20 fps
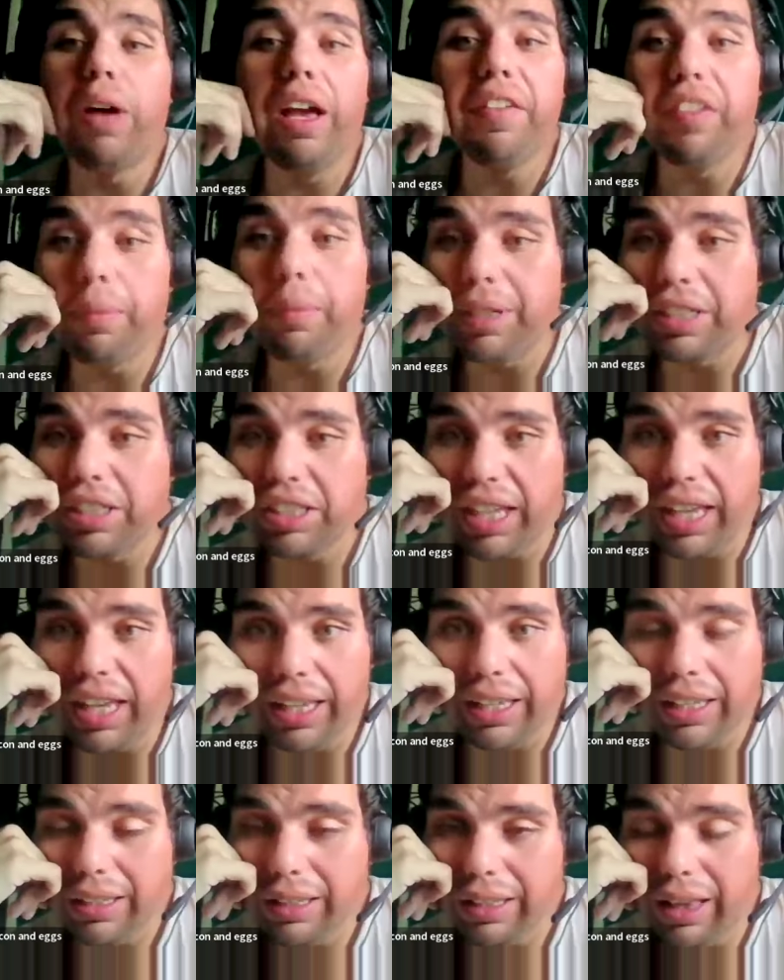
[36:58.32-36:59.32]
wife. Let me
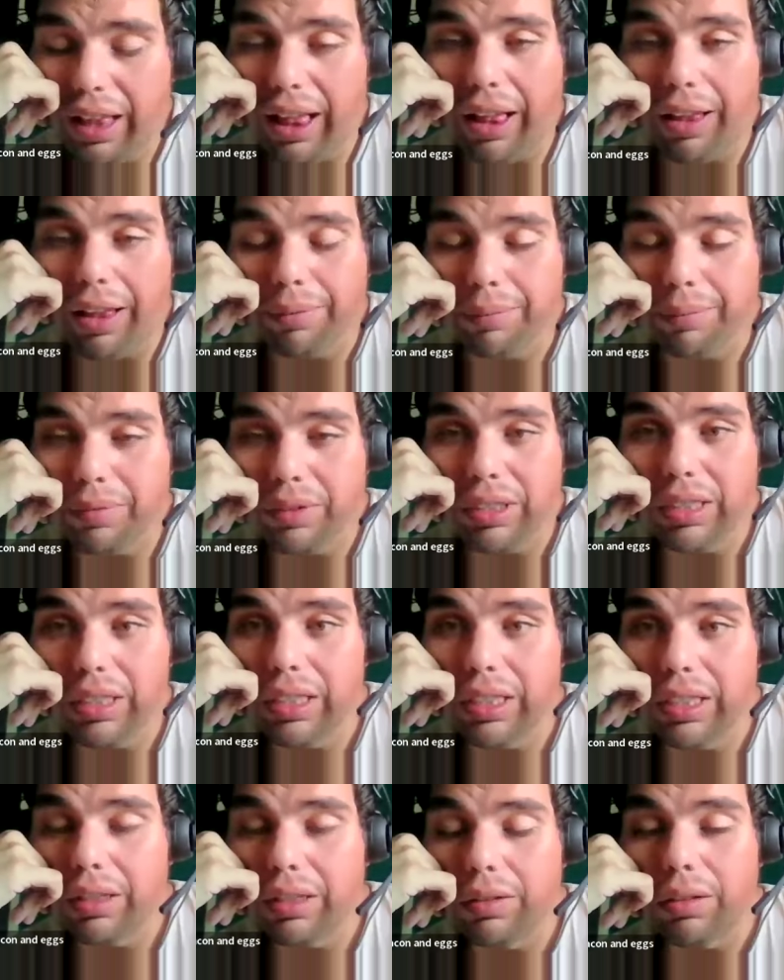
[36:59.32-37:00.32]
say. Um.
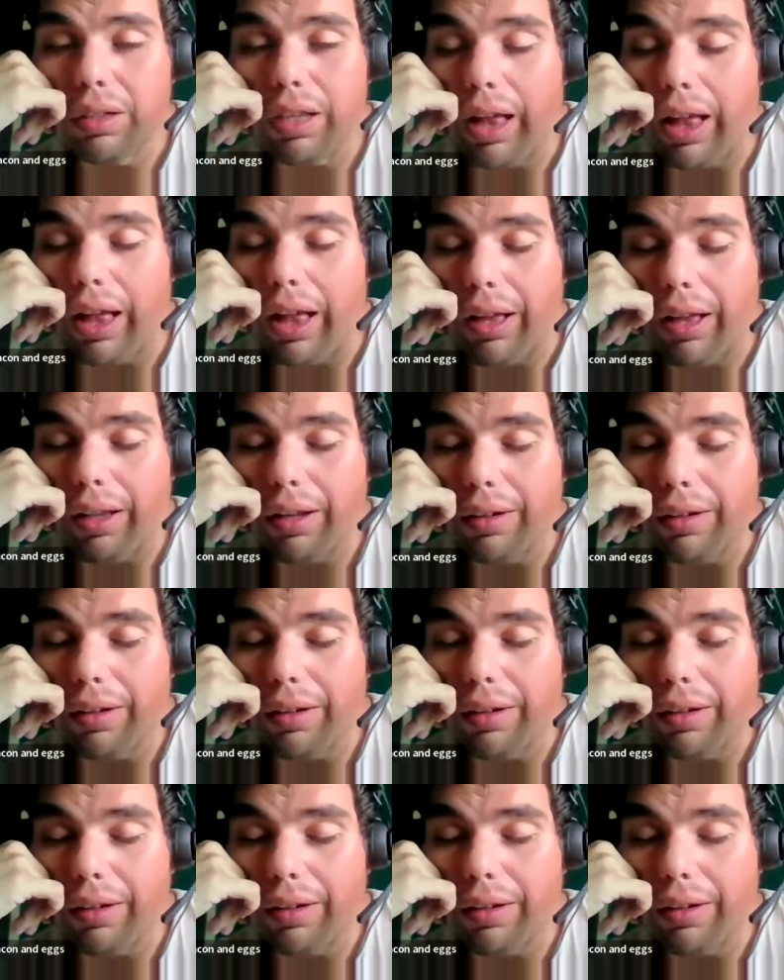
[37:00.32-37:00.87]
Uh,